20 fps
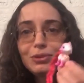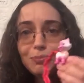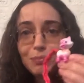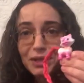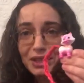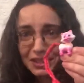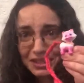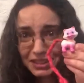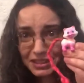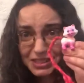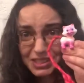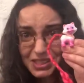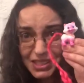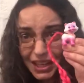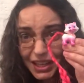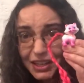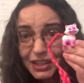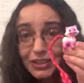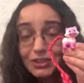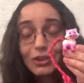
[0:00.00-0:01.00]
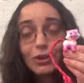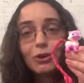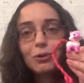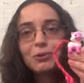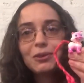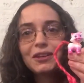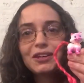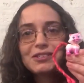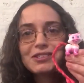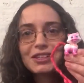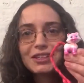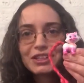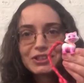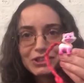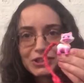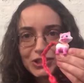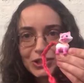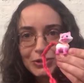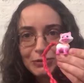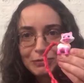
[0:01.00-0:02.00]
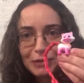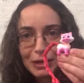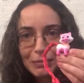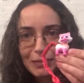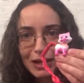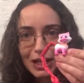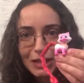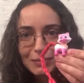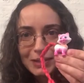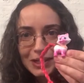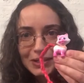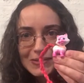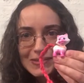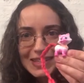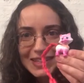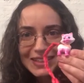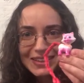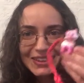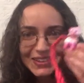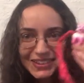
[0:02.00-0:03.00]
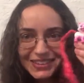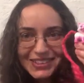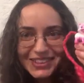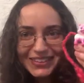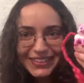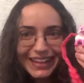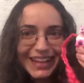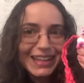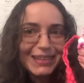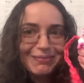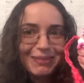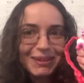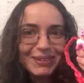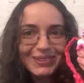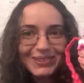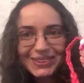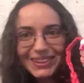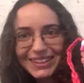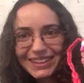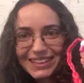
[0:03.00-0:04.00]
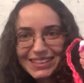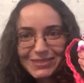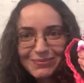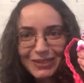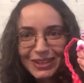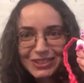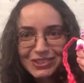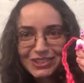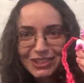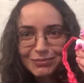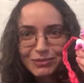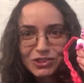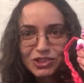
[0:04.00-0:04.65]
being excited to own this, and I showed my mom, and I was like, look, do you like my new Littlest Pet Shop?